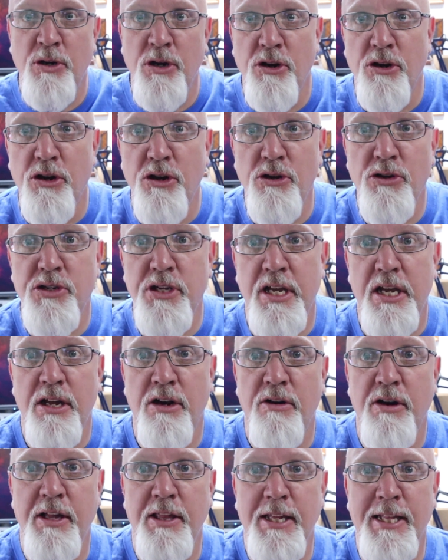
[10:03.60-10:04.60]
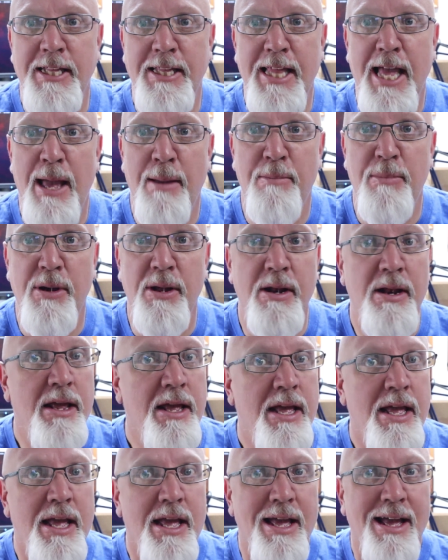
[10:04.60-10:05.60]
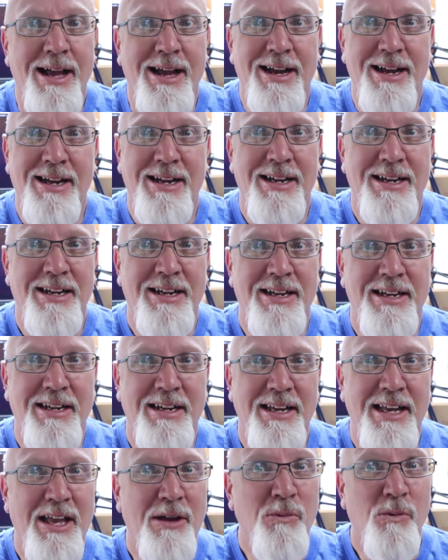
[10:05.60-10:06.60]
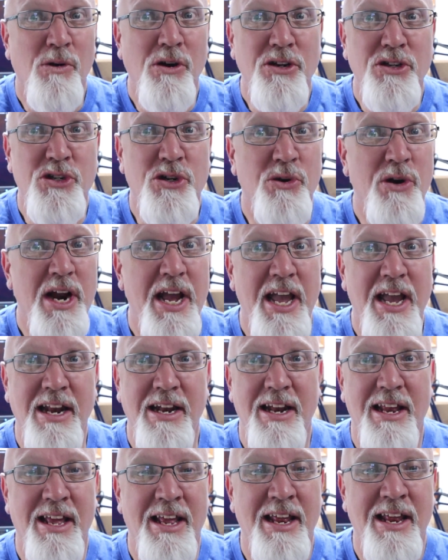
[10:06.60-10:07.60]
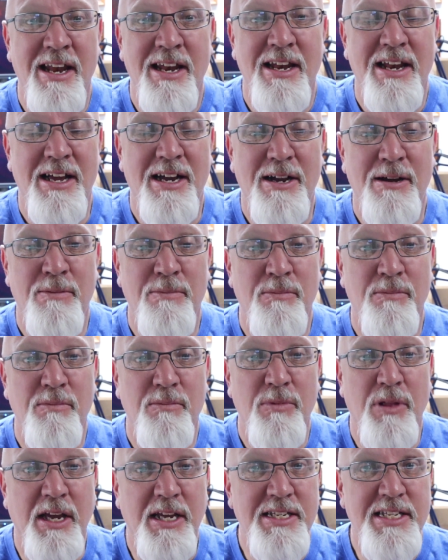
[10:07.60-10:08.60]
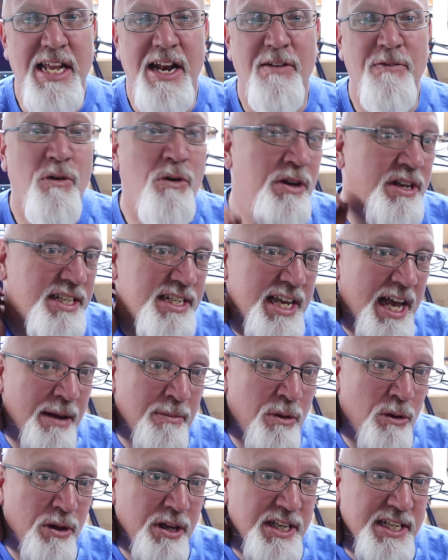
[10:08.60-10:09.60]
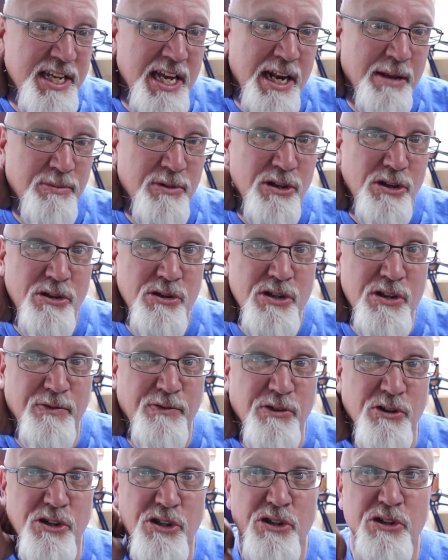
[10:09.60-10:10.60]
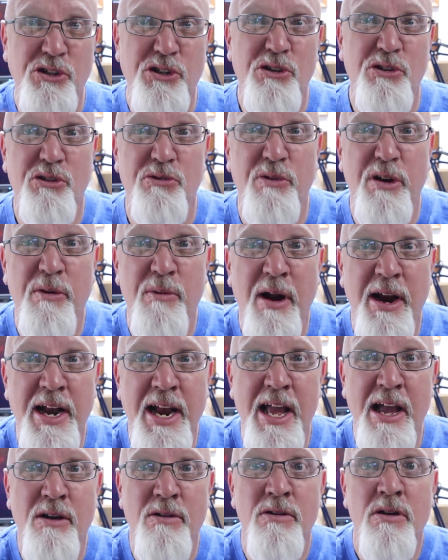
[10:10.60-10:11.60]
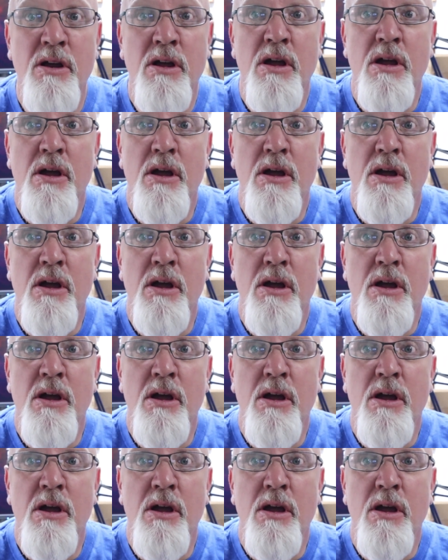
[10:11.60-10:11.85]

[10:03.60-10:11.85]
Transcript: when you're using it or anything like that, but it works great. And like I said, I'm only set up to use it for 223 right now.